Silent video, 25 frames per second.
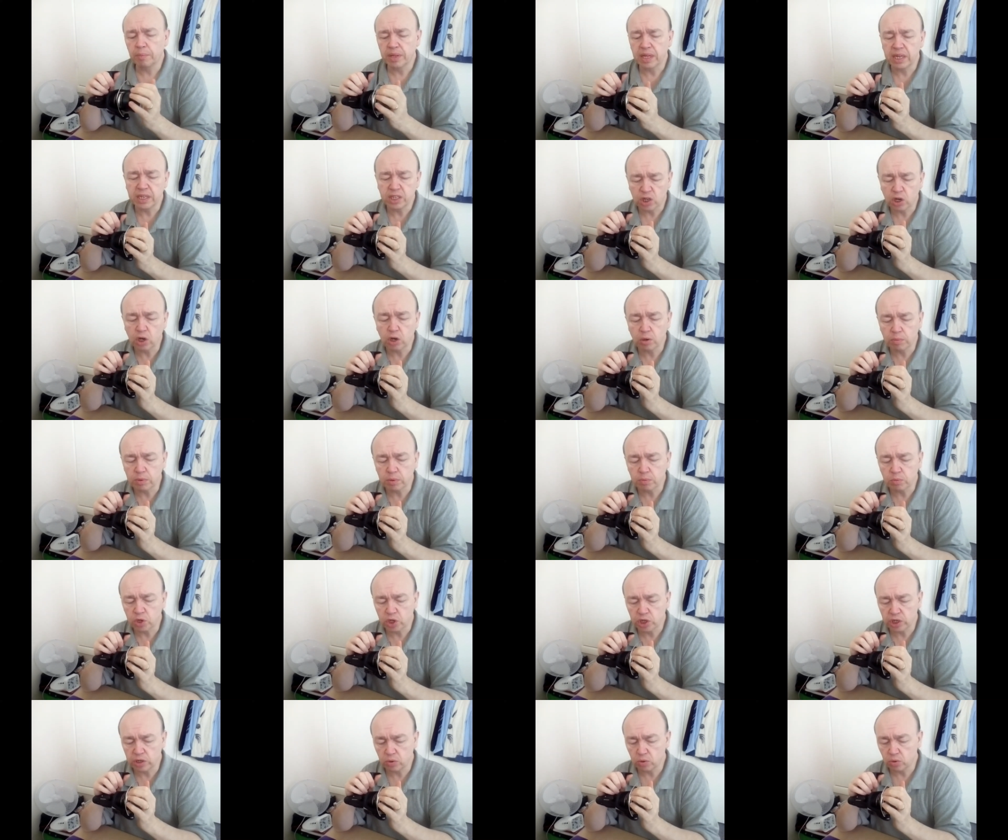They term
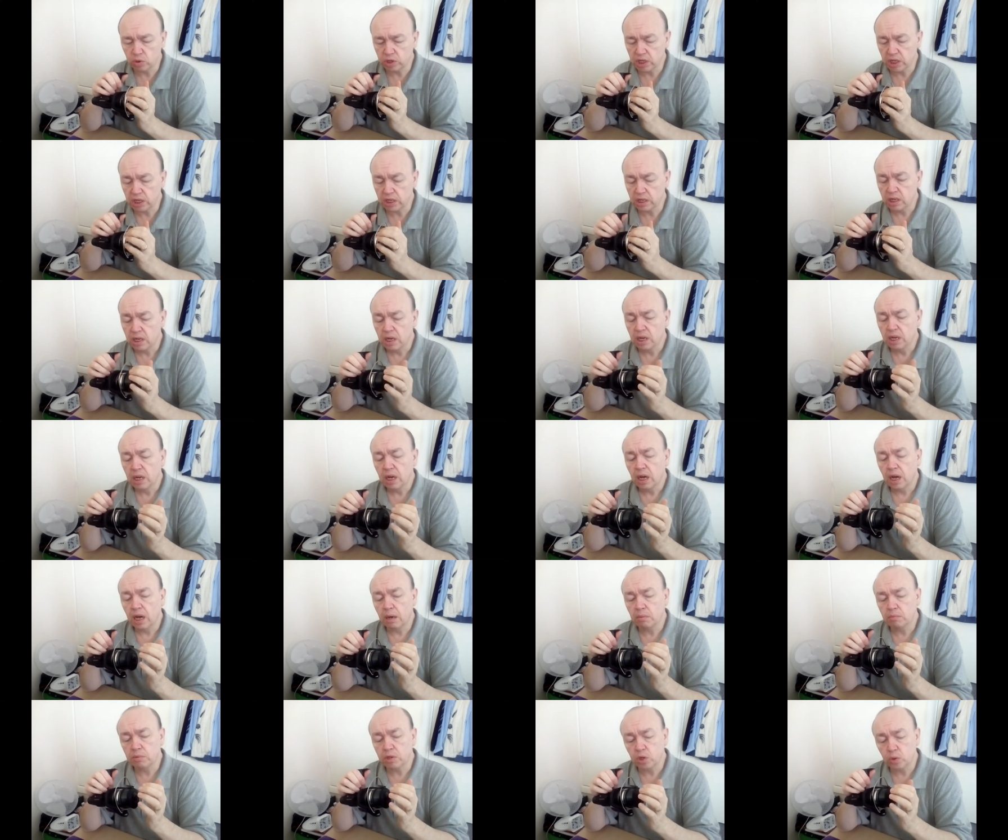them shielded,
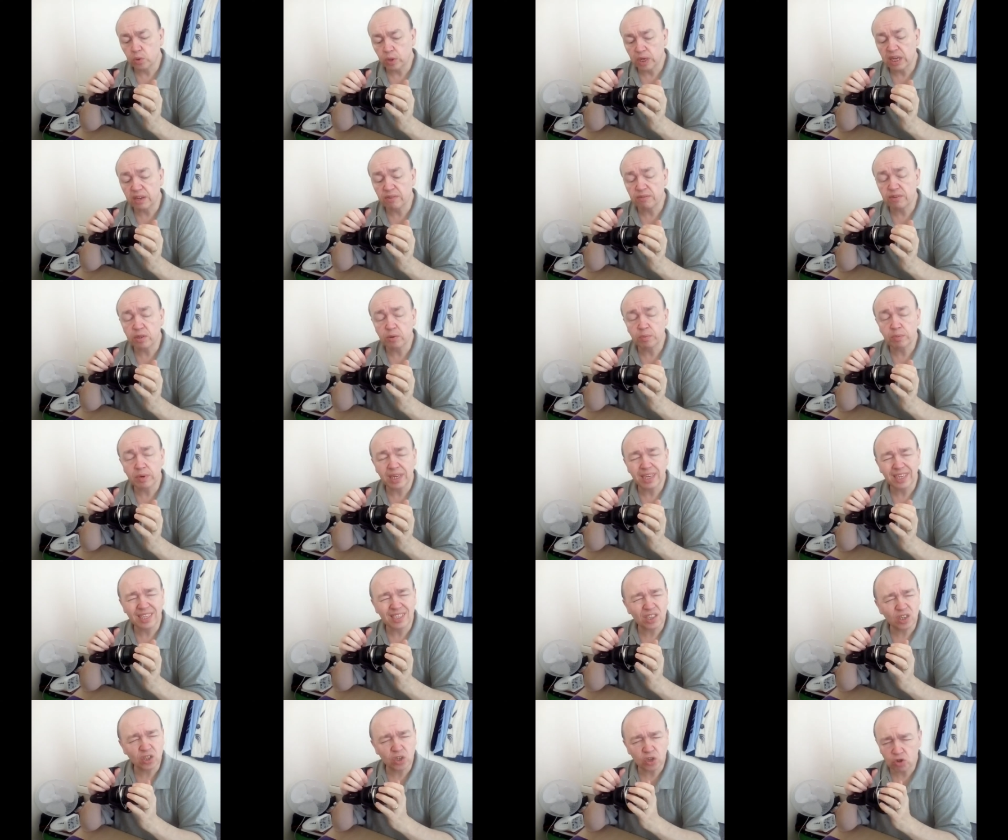so it gives them
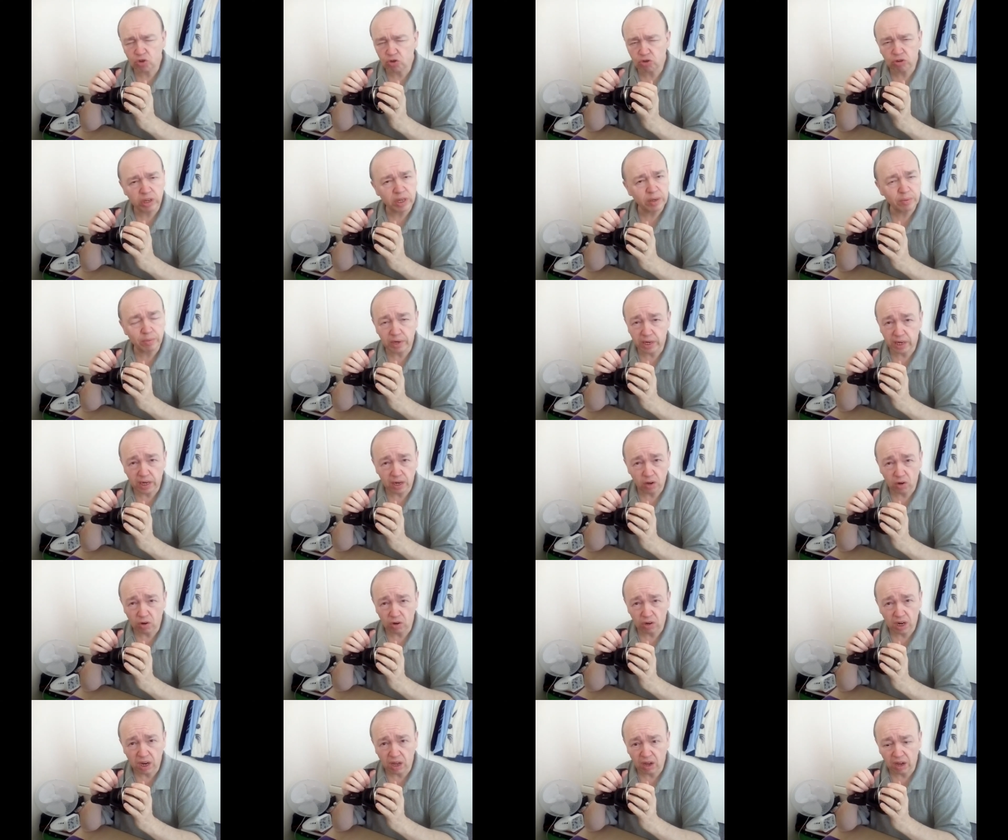extremely
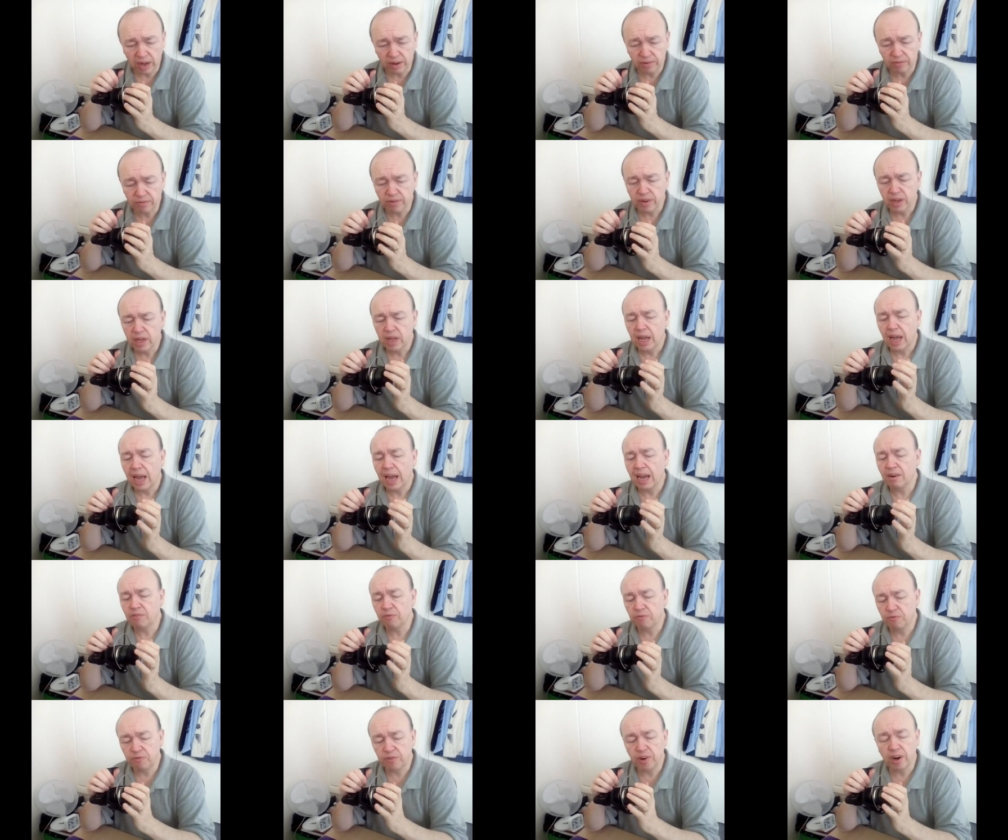long life
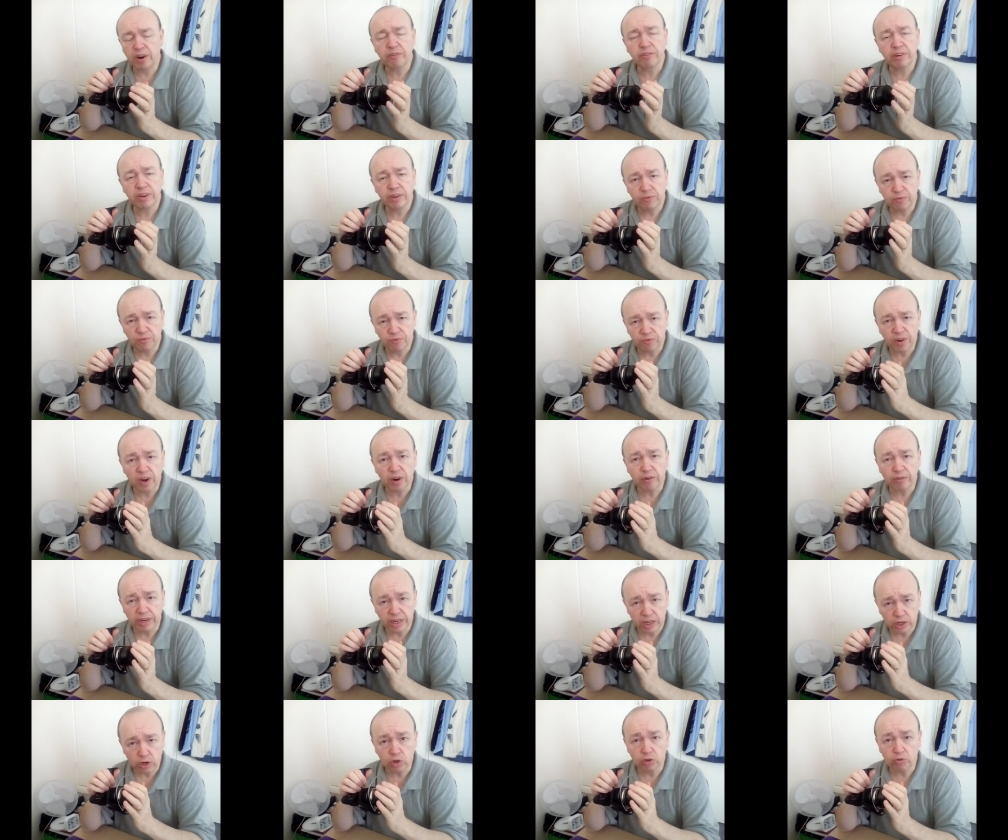and very,
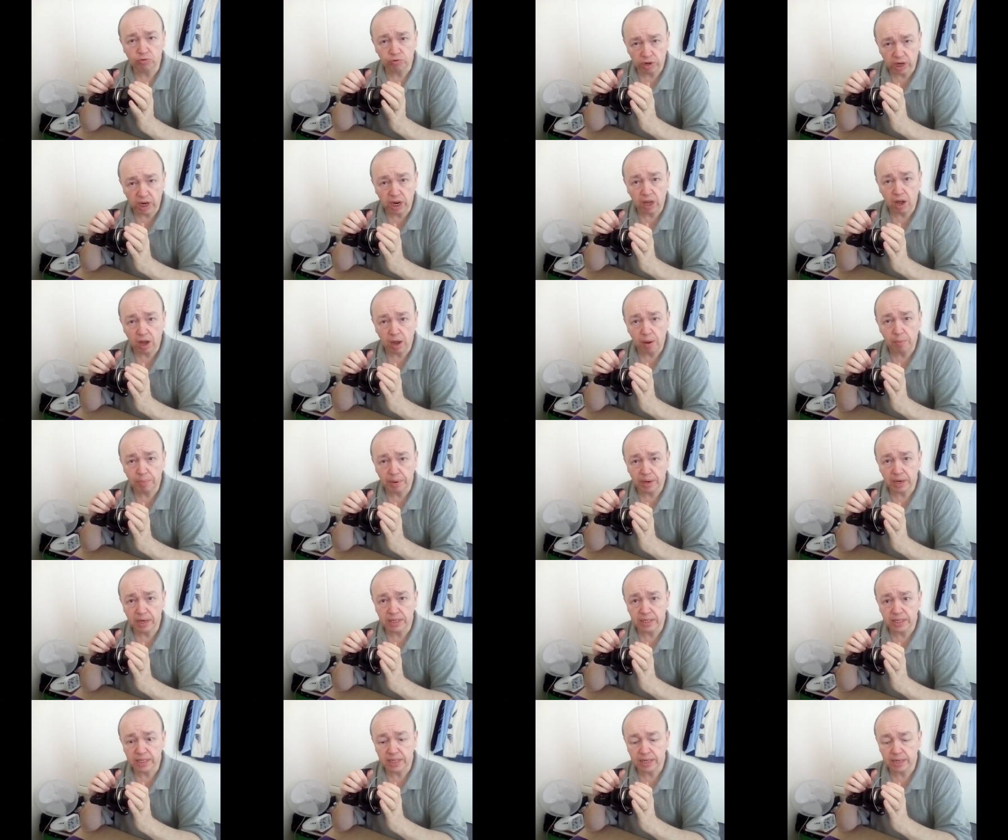very good
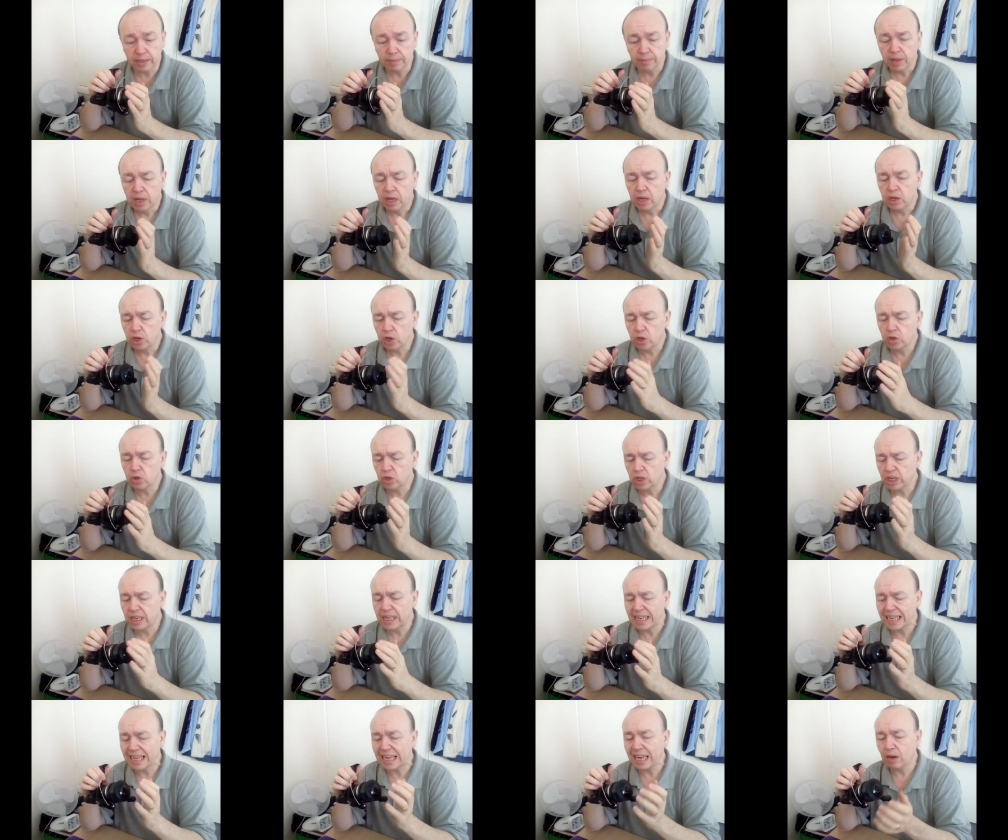reliability. You're
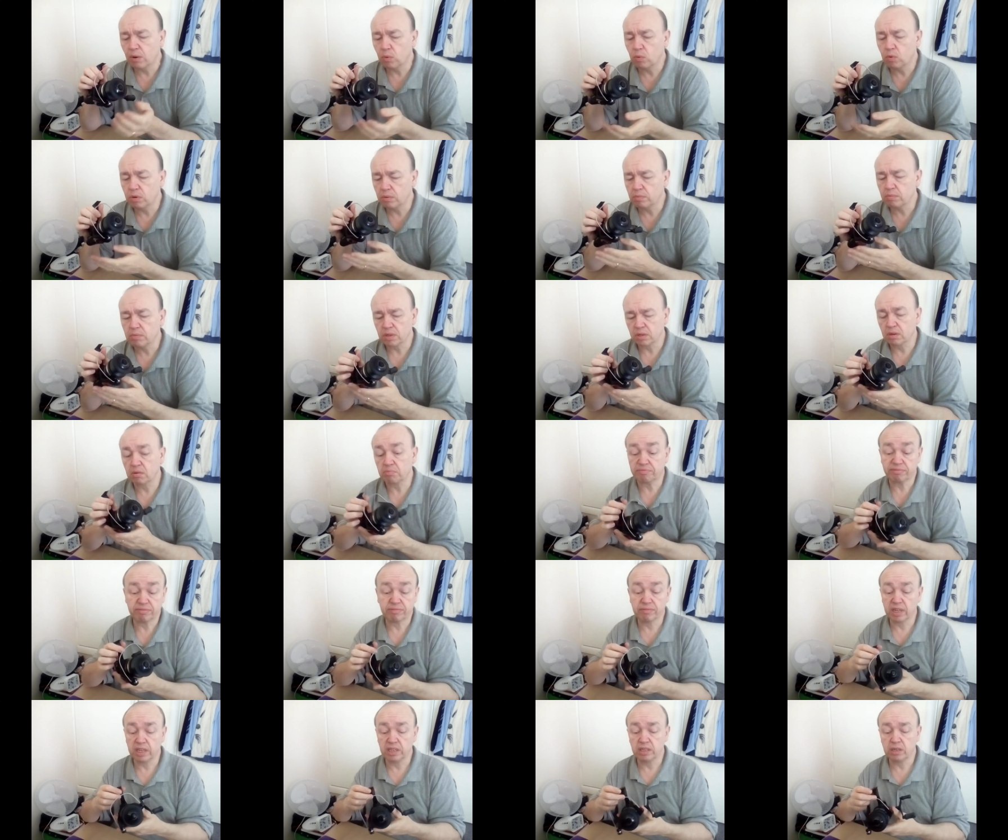not going to get what
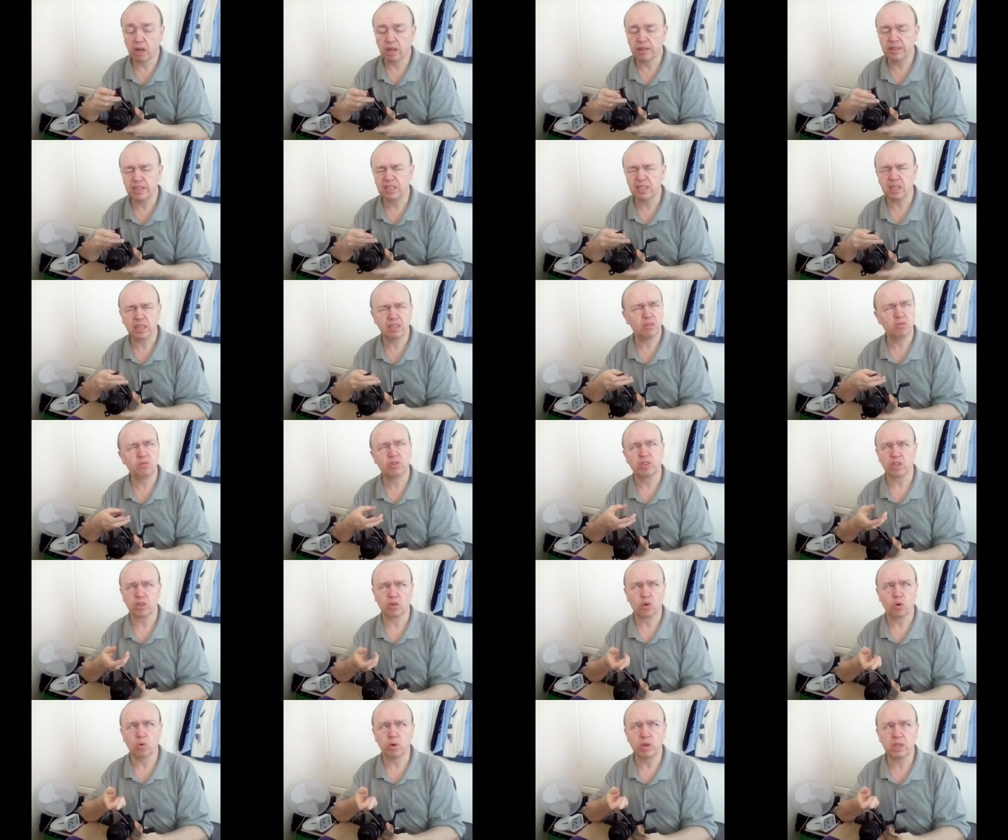I think they
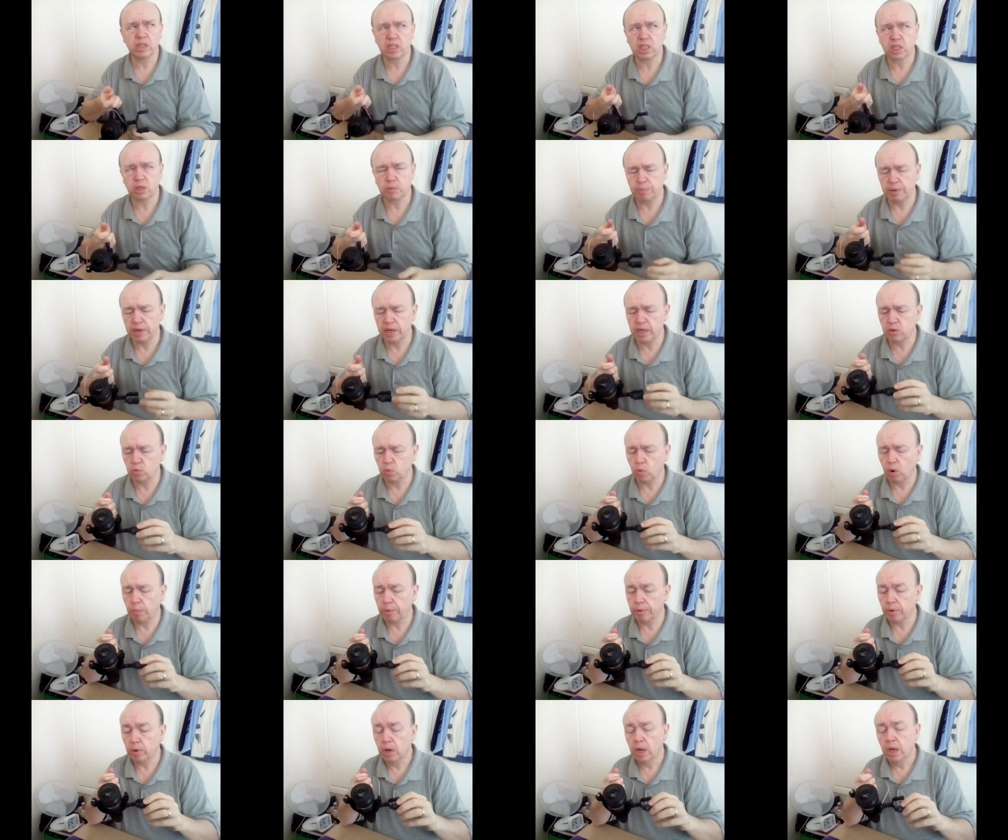used to call it, speed
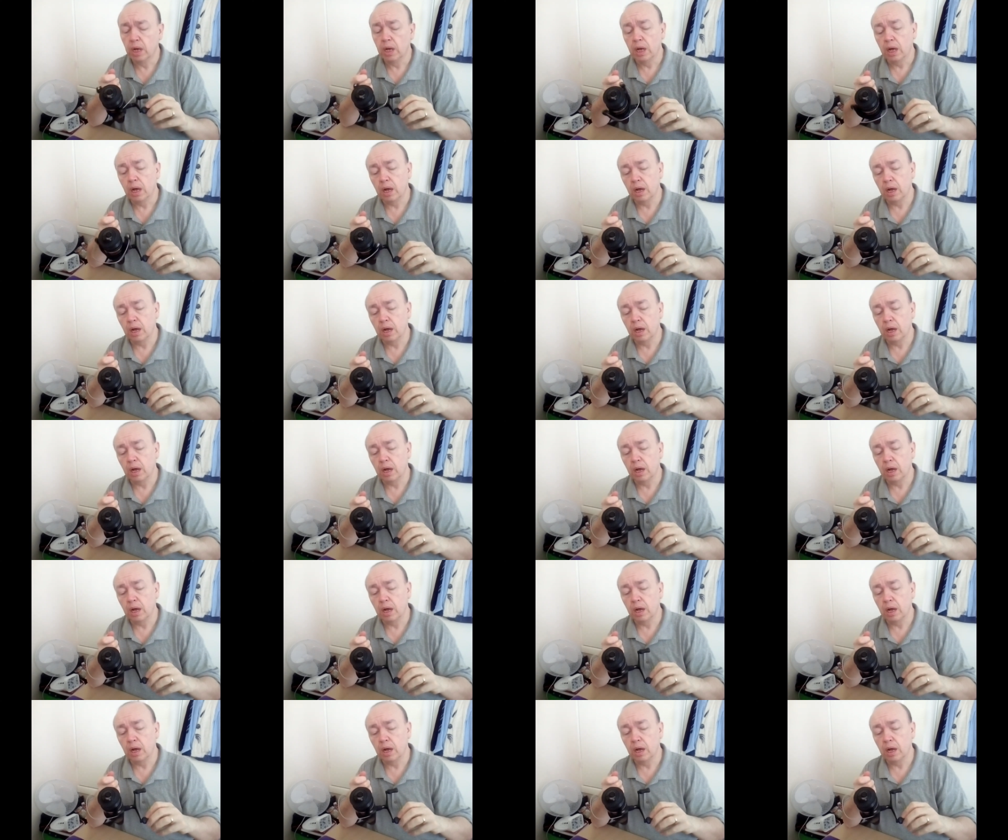wobble,